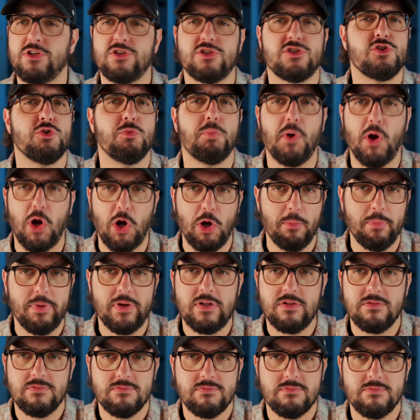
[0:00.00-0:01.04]
superb.
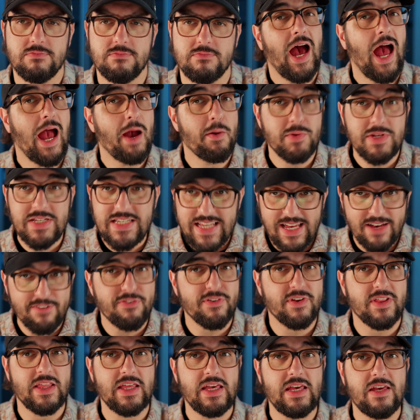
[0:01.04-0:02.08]
I would
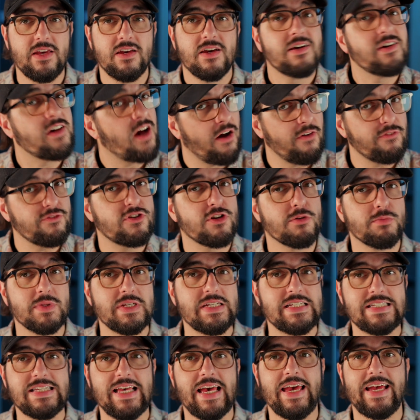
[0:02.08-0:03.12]
definitely
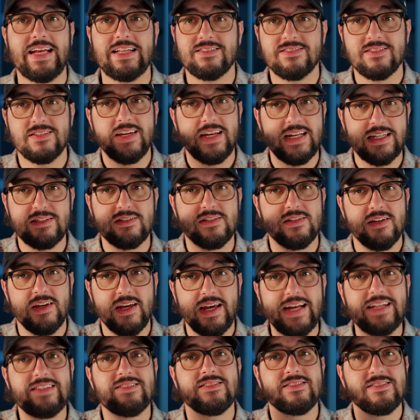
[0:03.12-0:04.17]
comfortably say
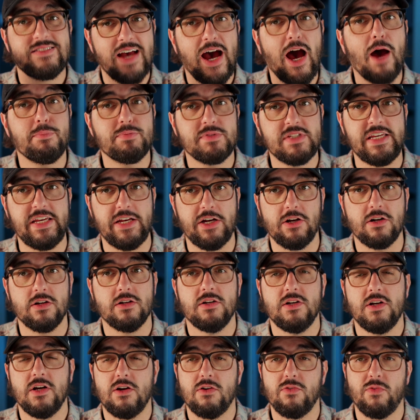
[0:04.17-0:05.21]
it's top tier,
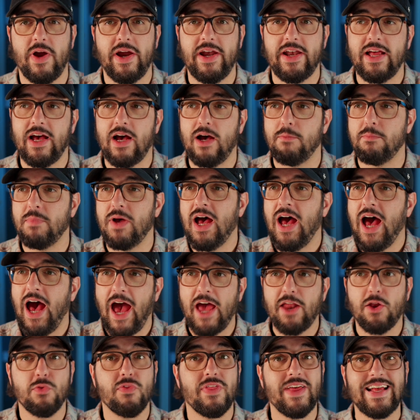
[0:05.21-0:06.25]
right?
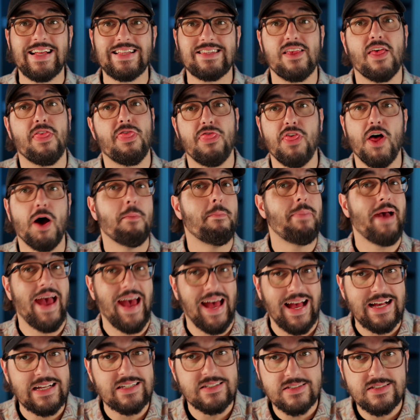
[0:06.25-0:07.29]
I don't think it's the
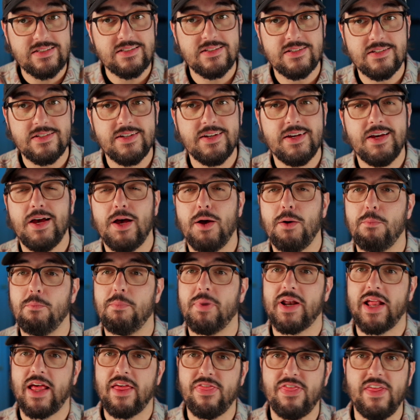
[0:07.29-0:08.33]
best,
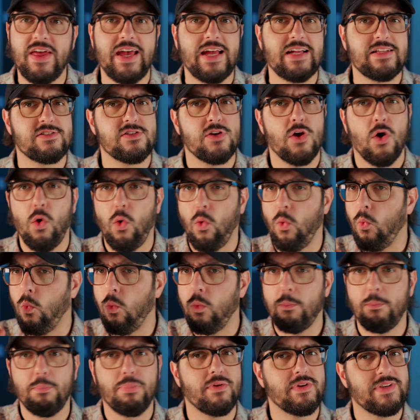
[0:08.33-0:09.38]
but I think it's
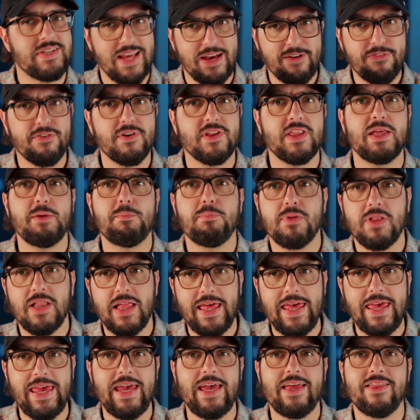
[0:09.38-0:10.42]
definitely
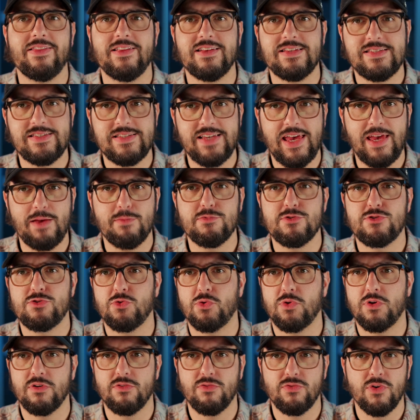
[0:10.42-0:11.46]
playing in the same
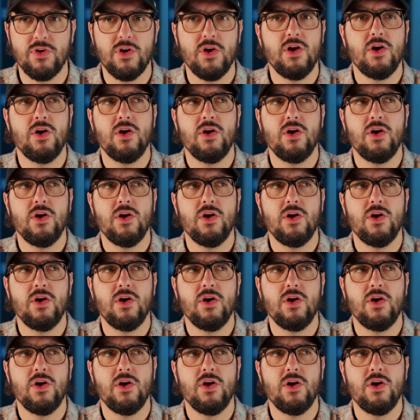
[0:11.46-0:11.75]
sort of